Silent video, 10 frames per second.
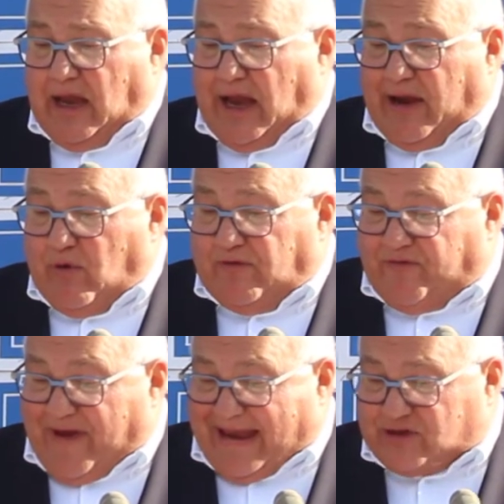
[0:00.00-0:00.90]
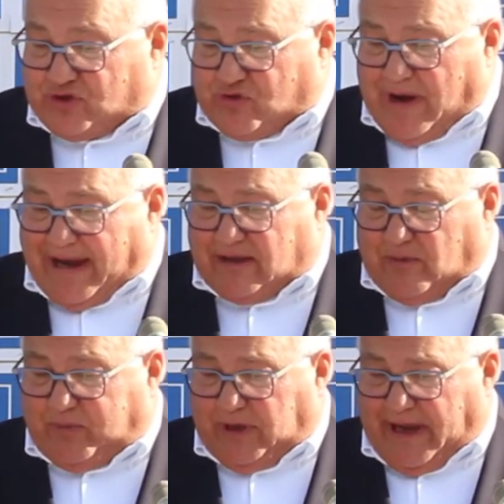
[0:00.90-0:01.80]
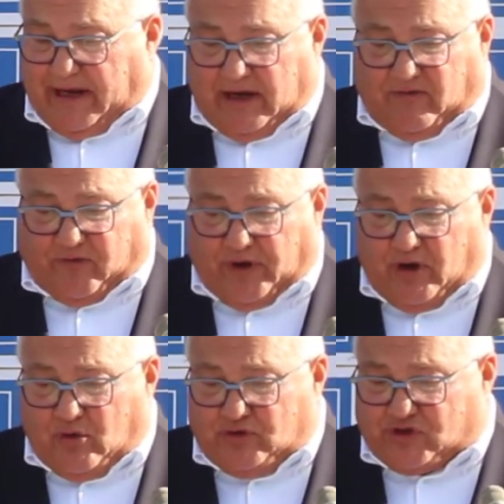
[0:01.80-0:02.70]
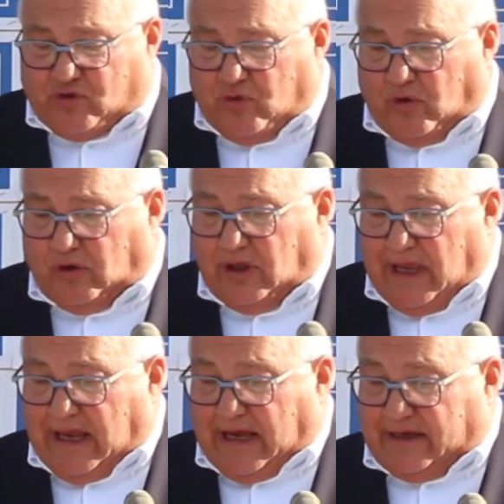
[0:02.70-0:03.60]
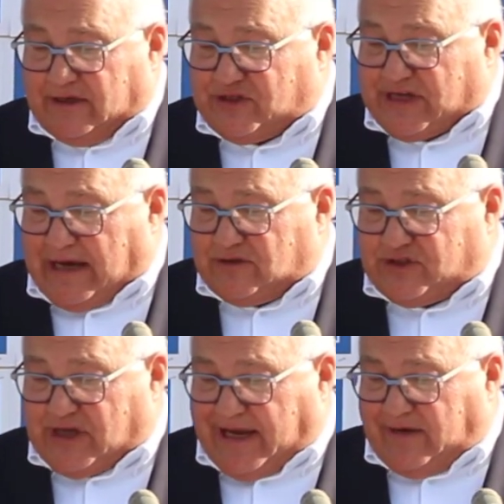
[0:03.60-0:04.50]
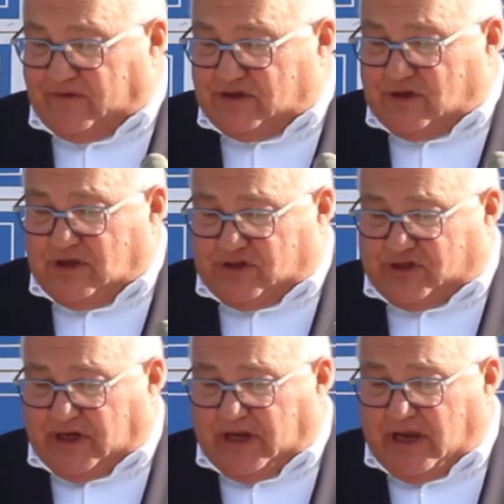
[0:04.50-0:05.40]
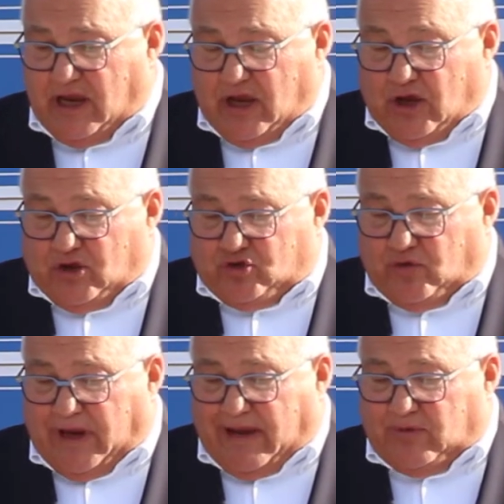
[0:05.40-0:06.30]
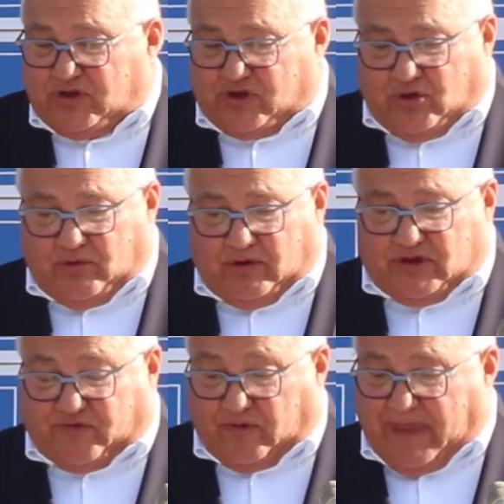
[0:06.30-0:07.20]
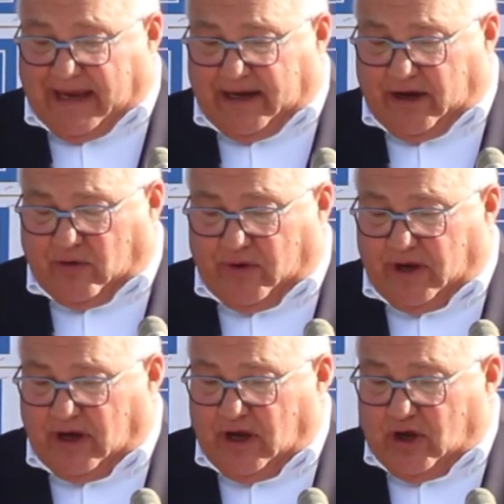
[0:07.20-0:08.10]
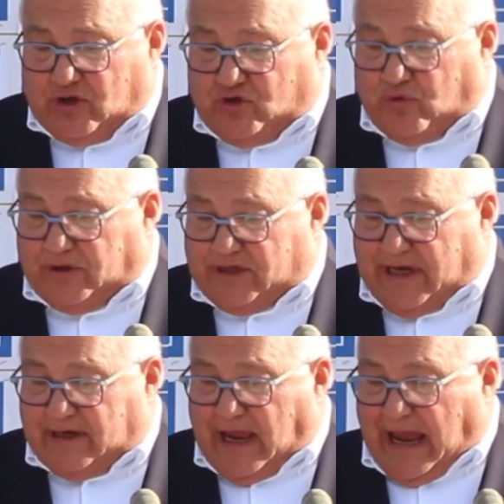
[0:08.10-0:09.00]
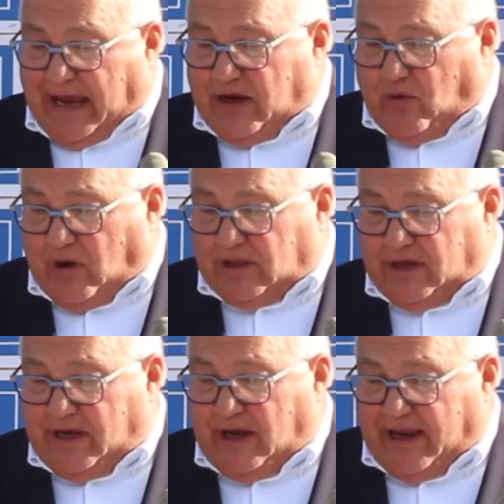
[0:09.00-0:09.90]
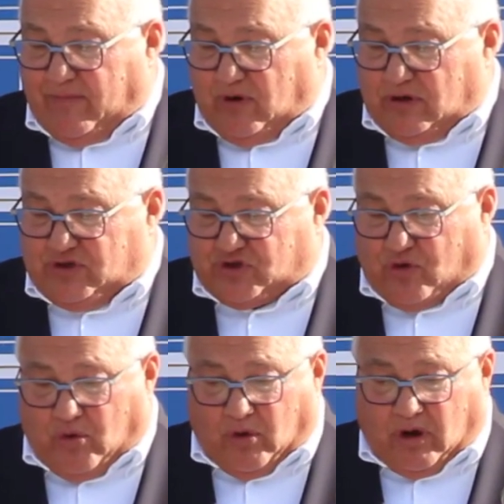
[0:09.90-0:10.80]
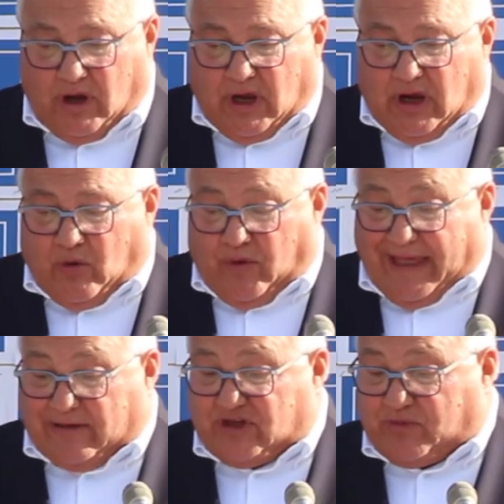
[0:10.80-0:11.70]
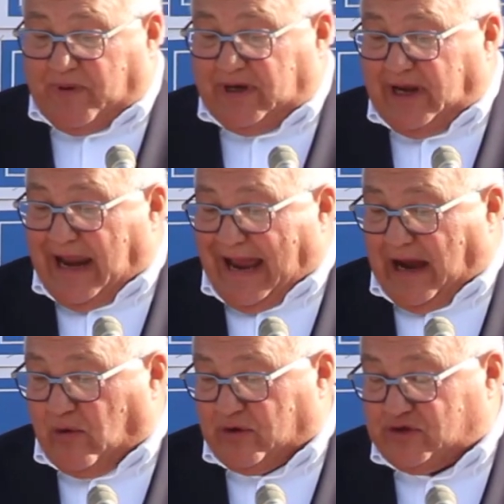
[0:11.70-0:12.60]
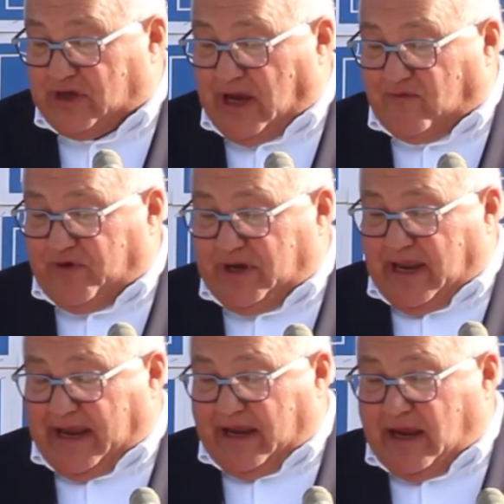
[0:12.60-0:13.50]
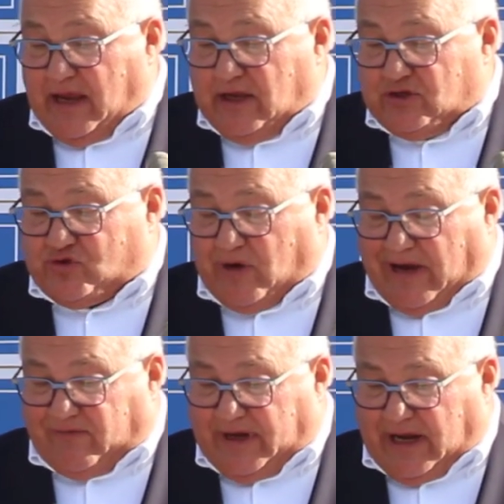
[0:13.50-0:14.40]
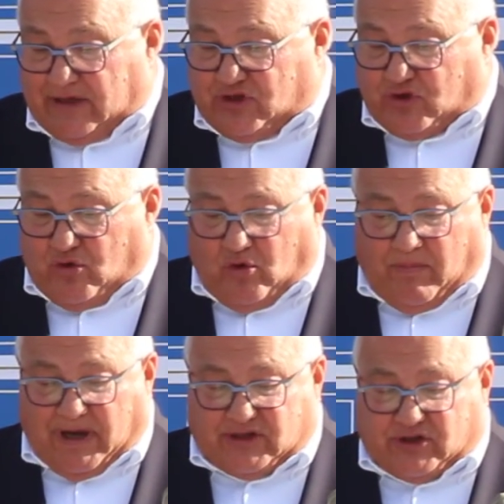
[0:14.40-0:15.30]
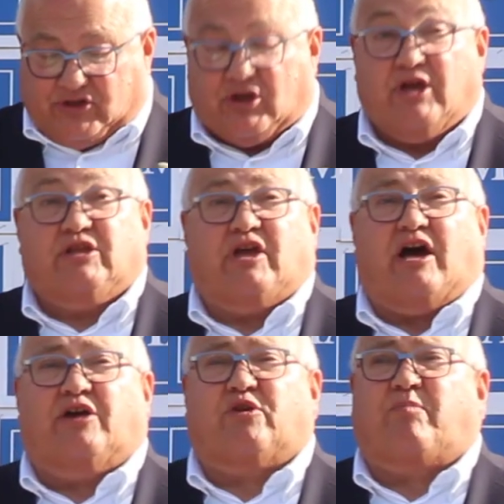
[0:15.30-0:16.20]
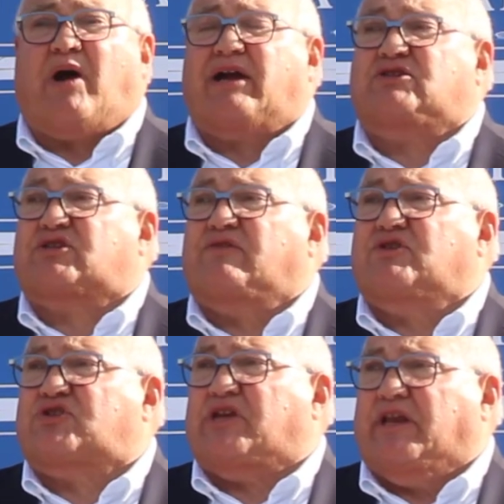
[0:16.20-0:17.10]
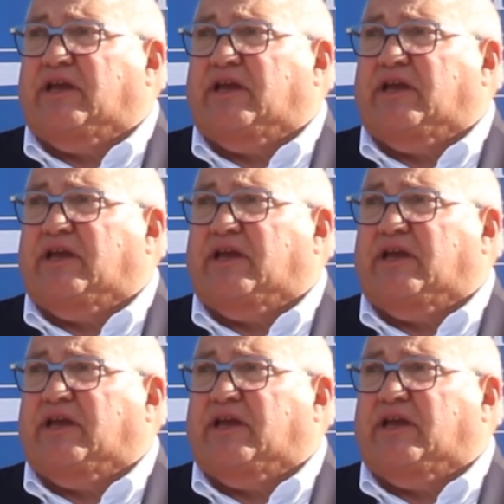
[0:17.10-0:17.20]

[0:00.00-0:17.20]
I will fast track the planning for a new school on the south side of the city to enable students from that area to attend a high quality neighborhood school without spending hours every day traveling on school buses to other parts of the